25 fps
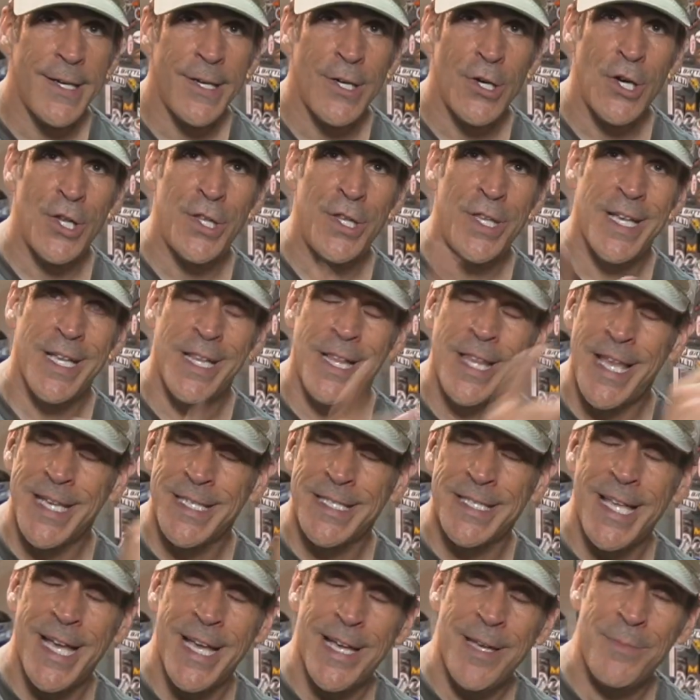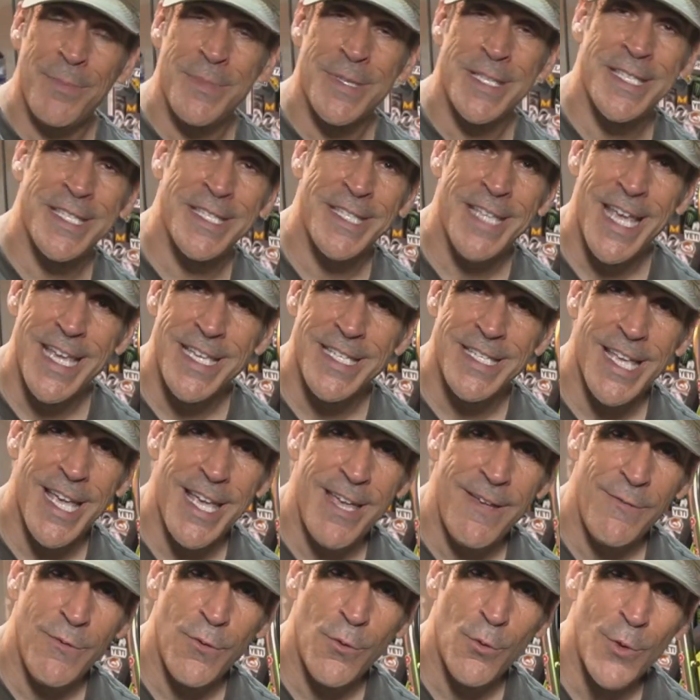until next time, stay
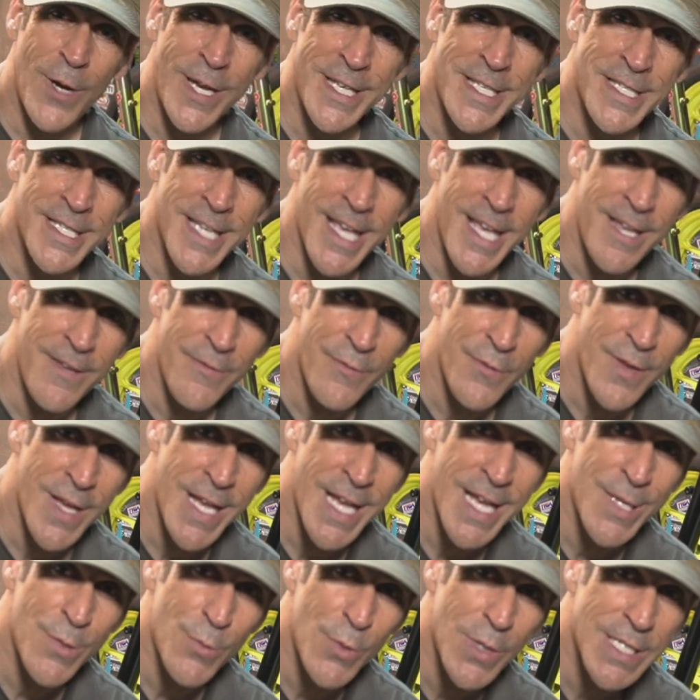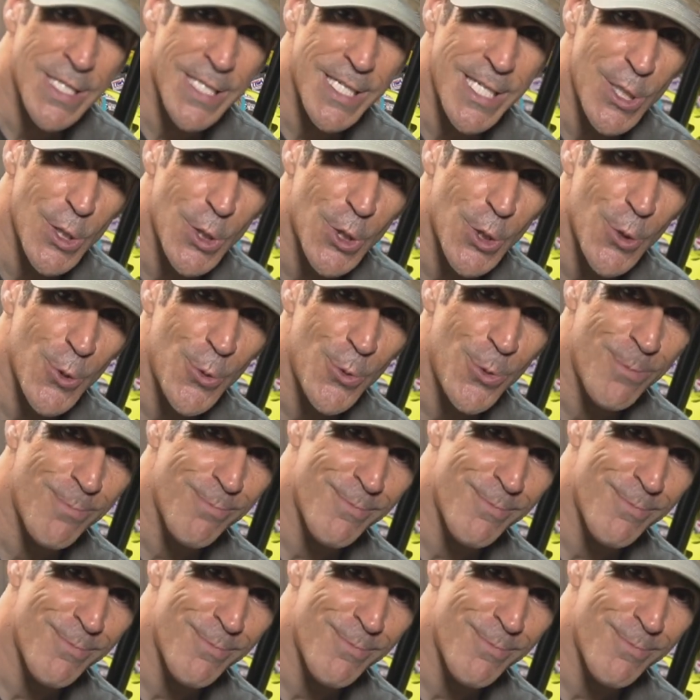safe, ride safe, and we'll see you soon.